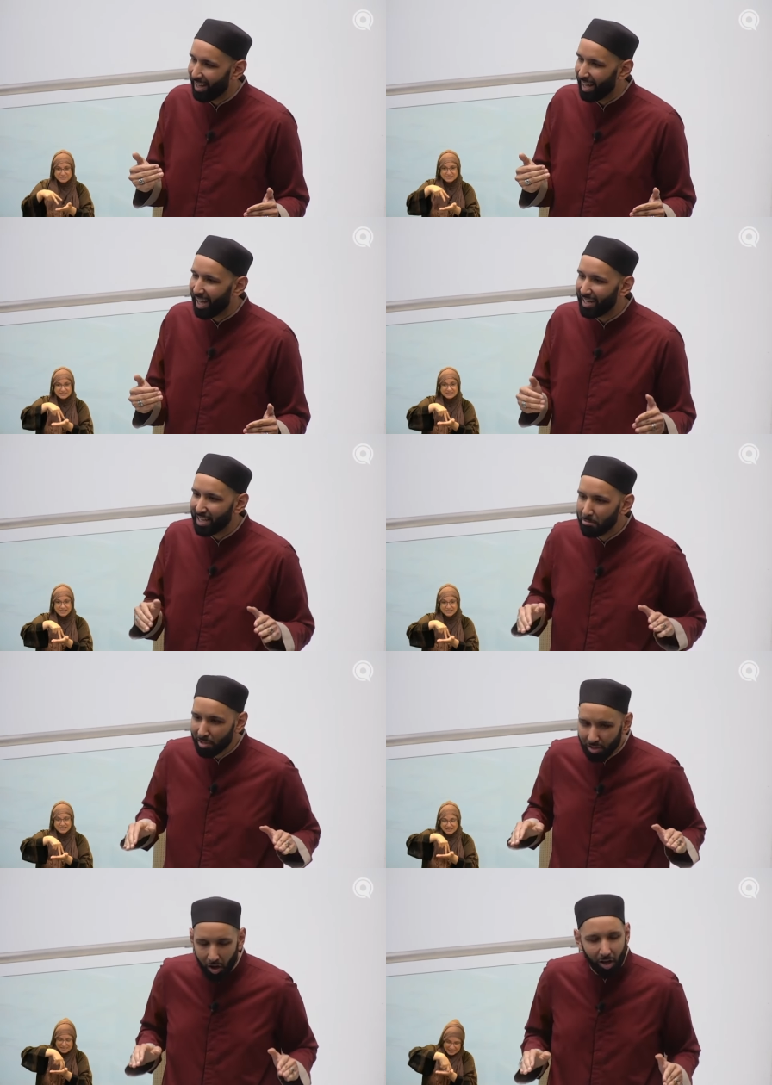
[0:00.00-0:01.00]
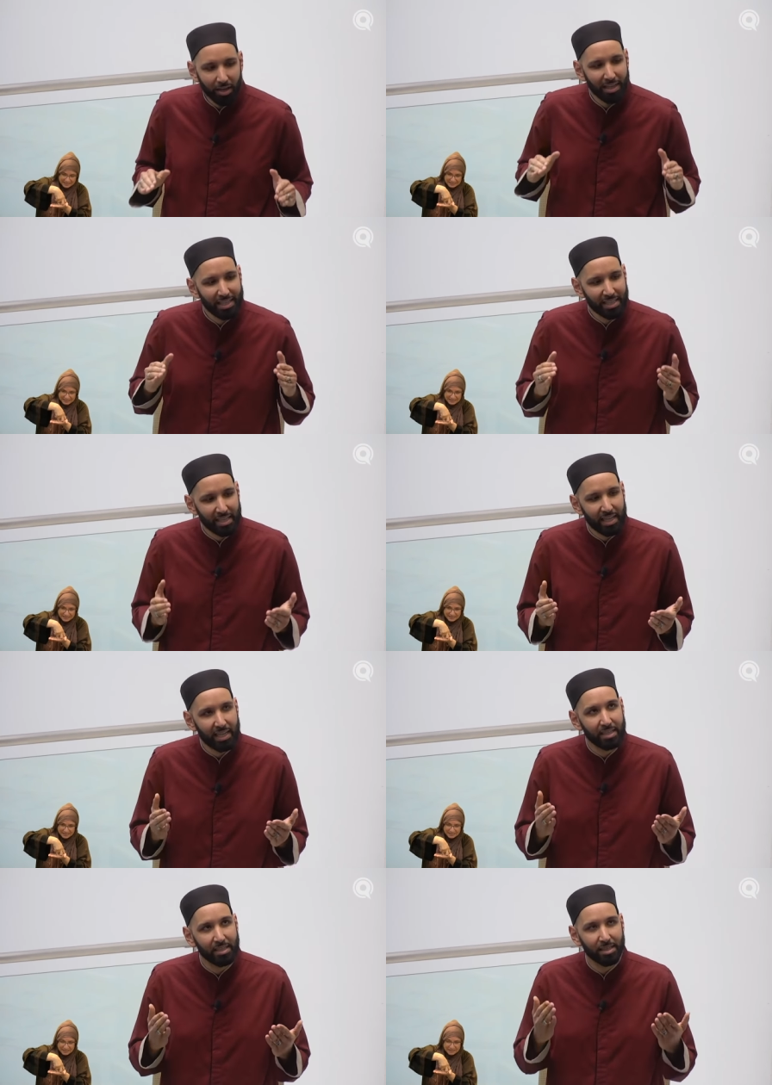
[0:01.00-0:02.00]
and he was on his
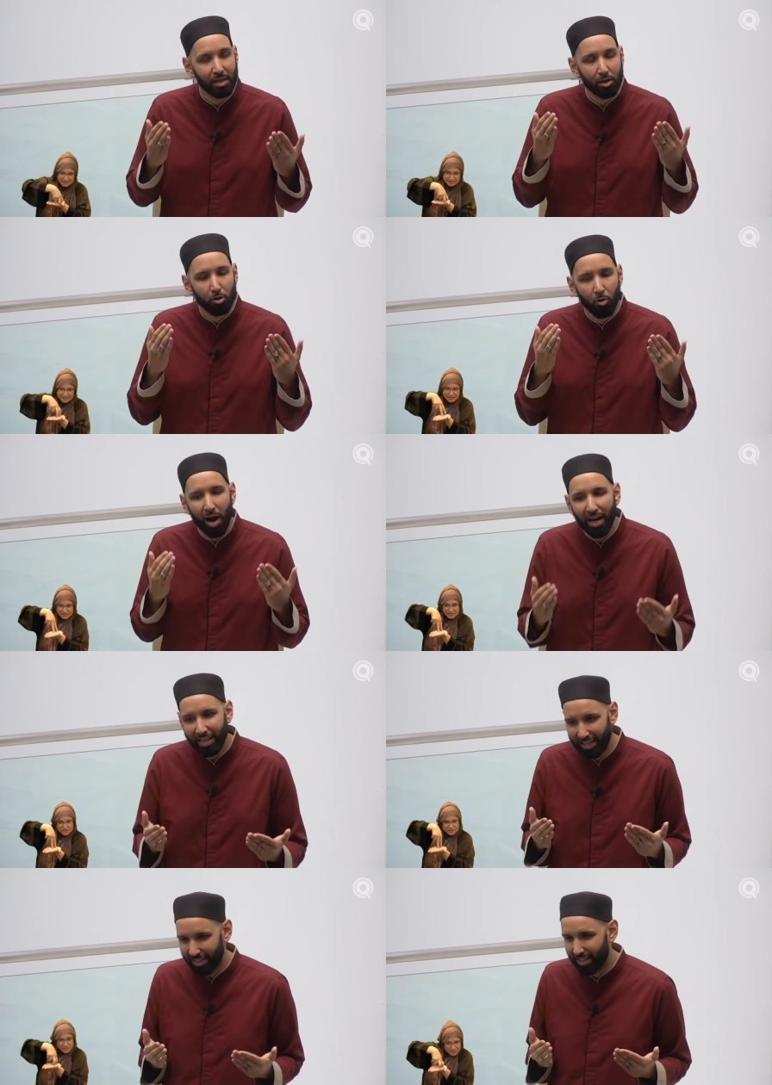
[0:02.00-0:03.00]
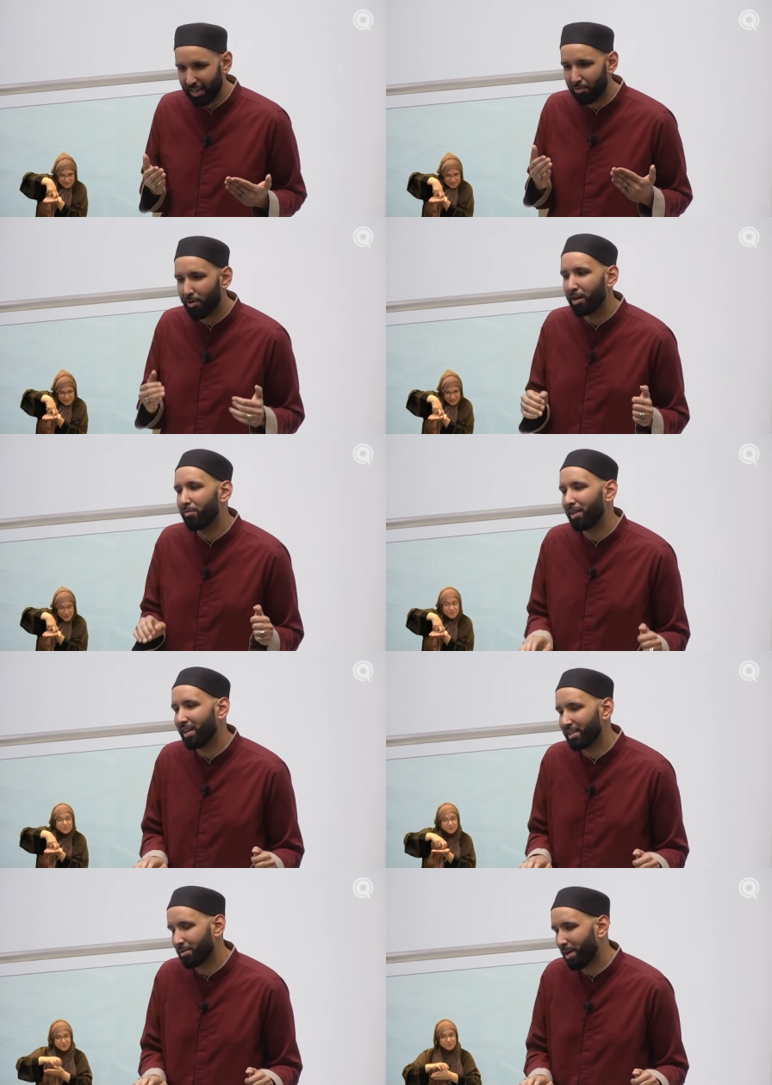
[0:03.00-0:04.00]
knees crying in front of
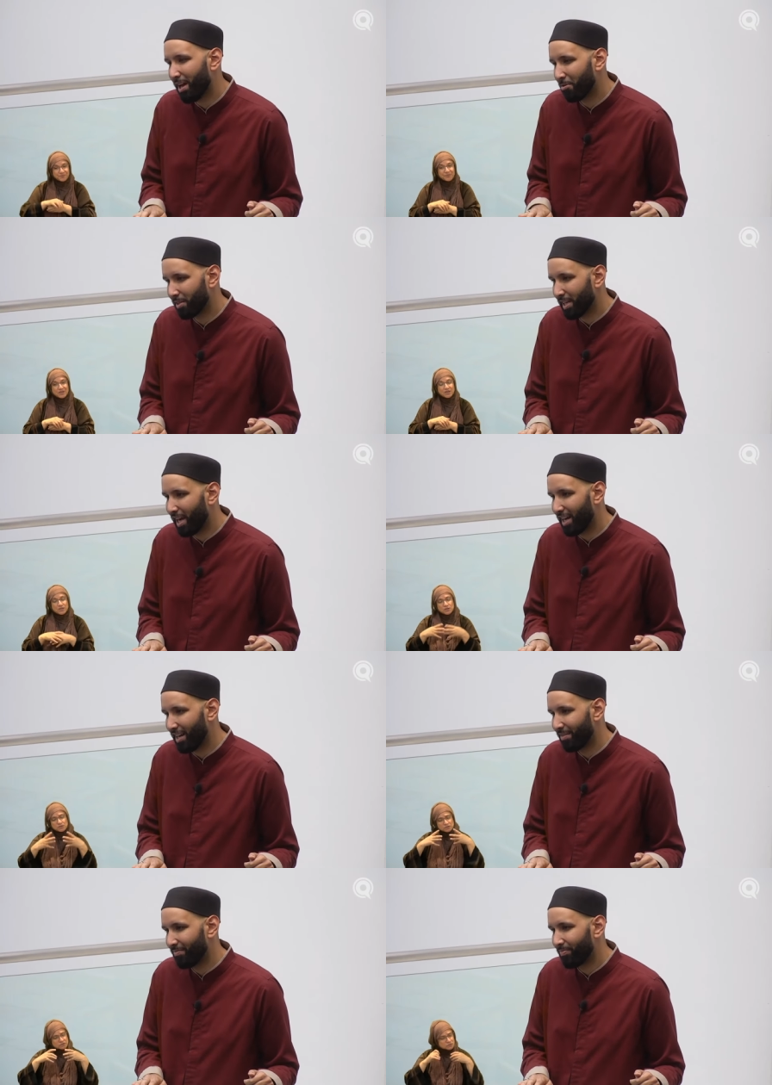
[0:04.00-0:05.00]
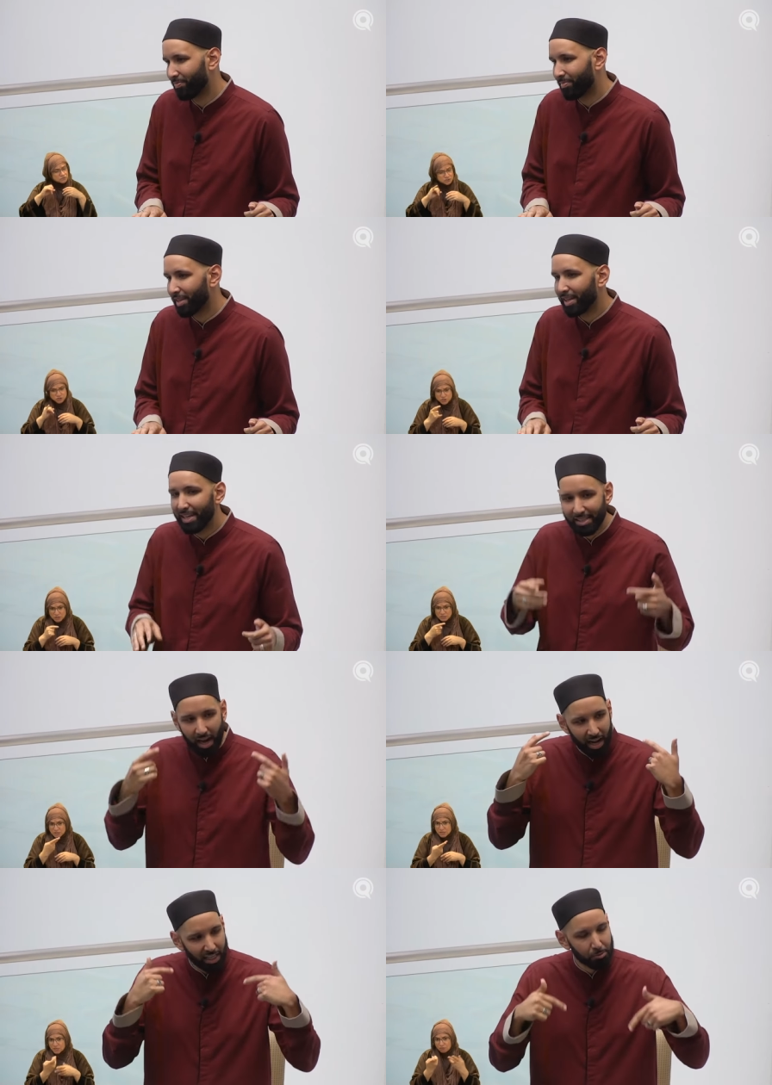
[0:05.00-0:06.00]
Allah subhanahu wa ta'ala. His
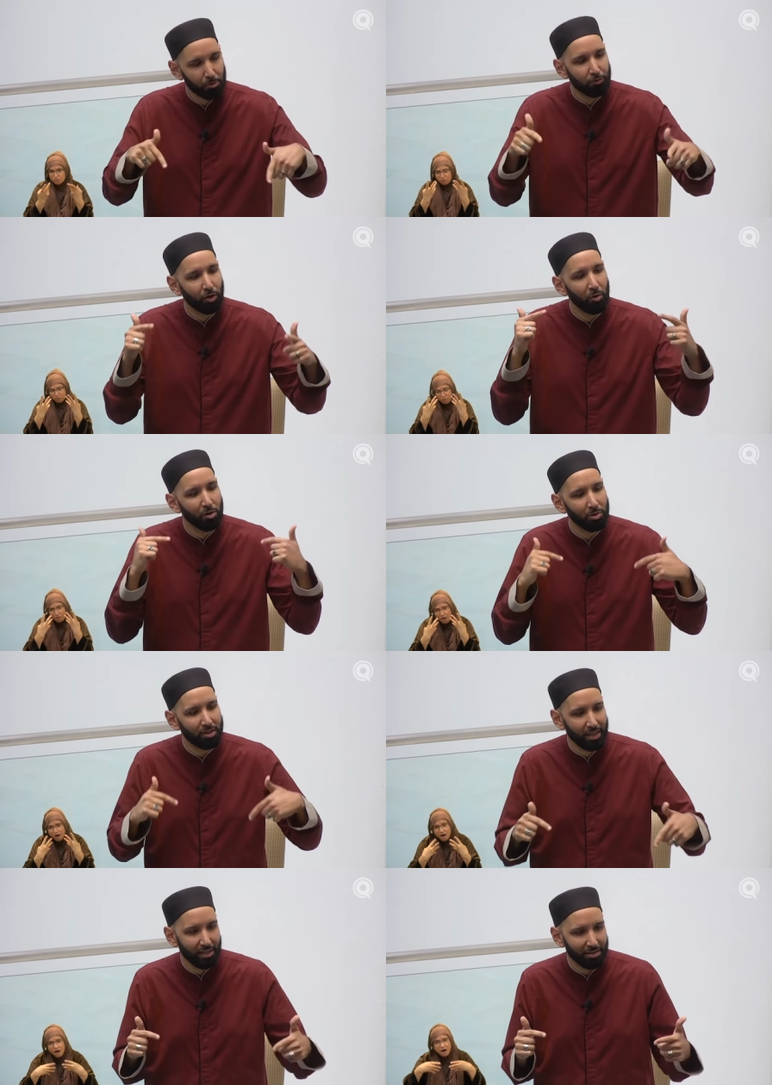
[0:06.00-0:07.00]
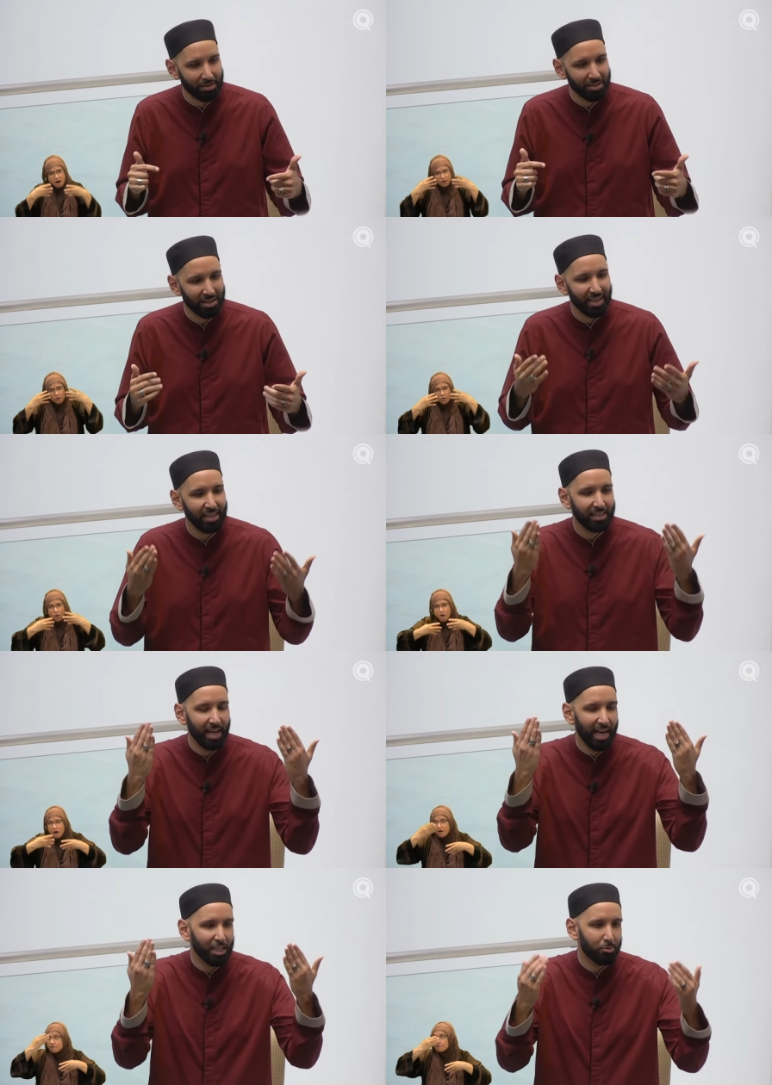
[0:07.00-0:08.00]
eyes were flowing with tears, his
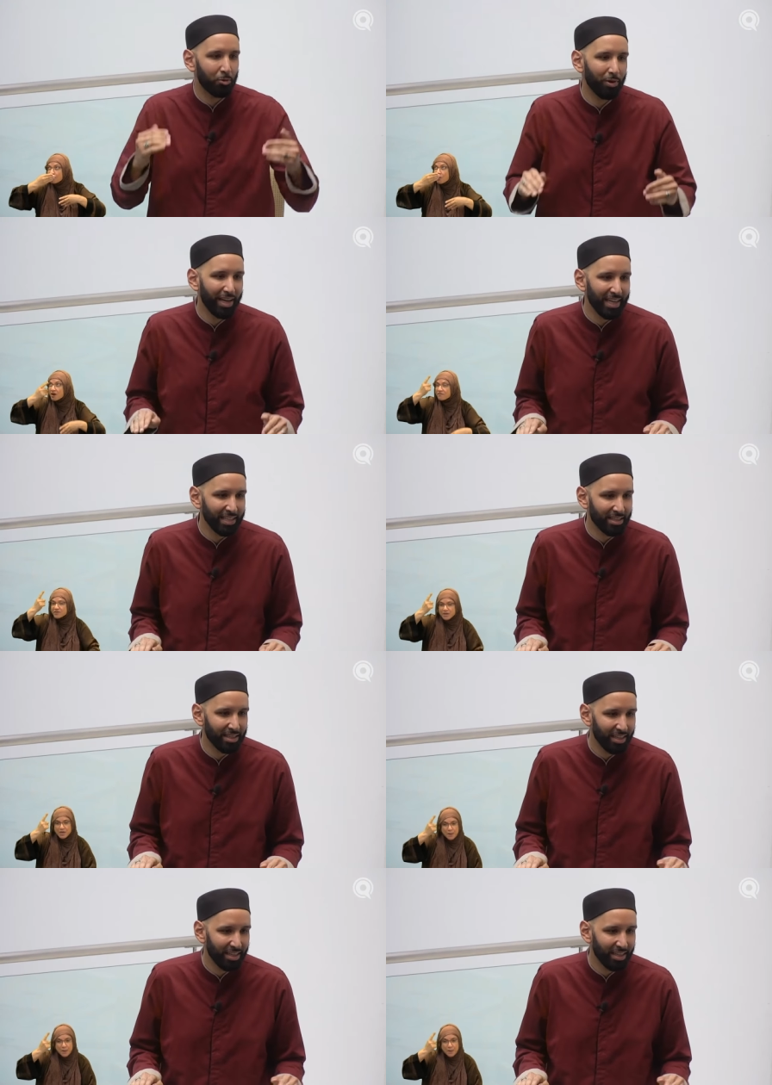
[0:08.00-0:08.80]
hands were raised,